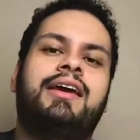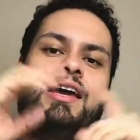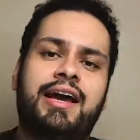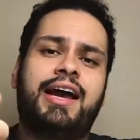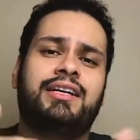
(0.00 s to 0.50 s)

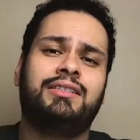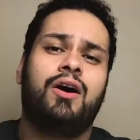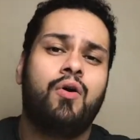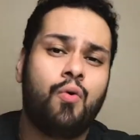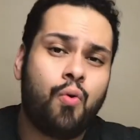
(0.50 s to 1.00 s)
Hey guys,
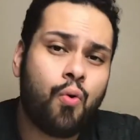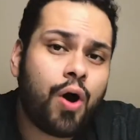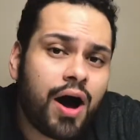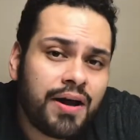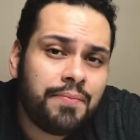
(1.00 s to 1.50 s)

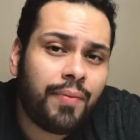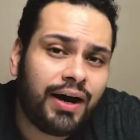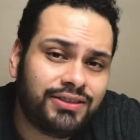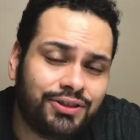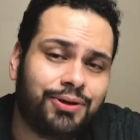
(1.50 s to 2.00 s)
Juan
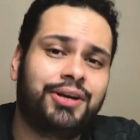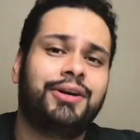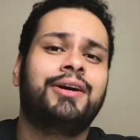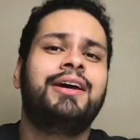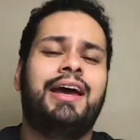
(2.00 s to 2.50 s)
Mazo
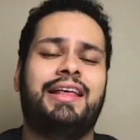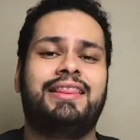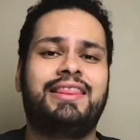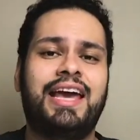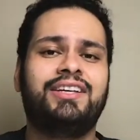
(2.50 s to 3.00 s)
here, and
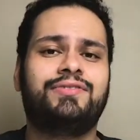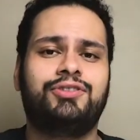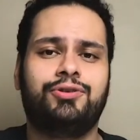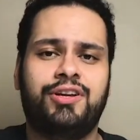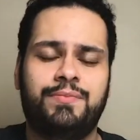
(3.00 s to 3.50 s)
thanks for
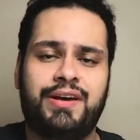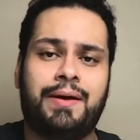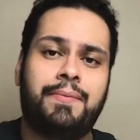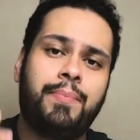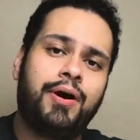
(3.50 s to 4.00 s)
joining me
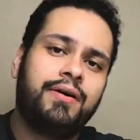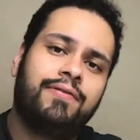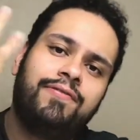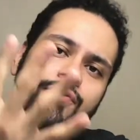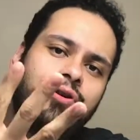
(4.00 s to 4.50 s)
on part
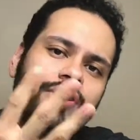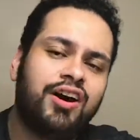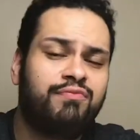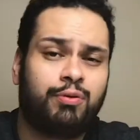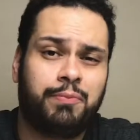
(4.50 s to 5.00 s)
4
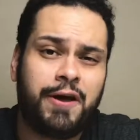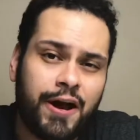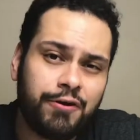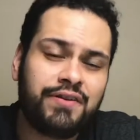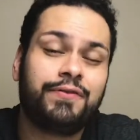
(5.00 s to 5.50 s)
of
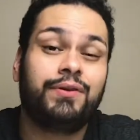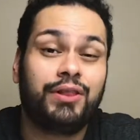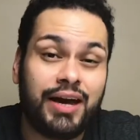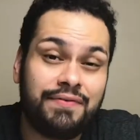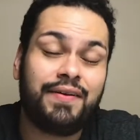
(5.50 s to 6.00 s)
preparing for
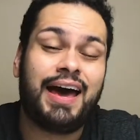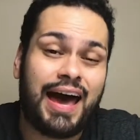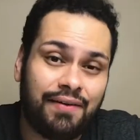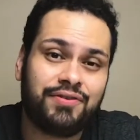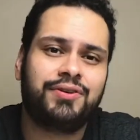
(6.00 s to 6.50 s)
life
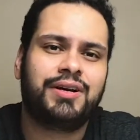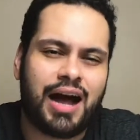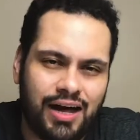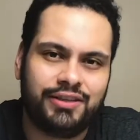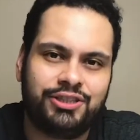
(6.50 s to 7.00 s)
after
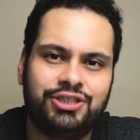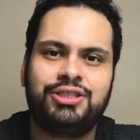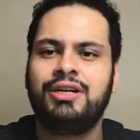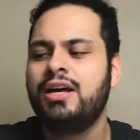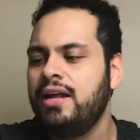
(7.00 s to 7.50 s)
college.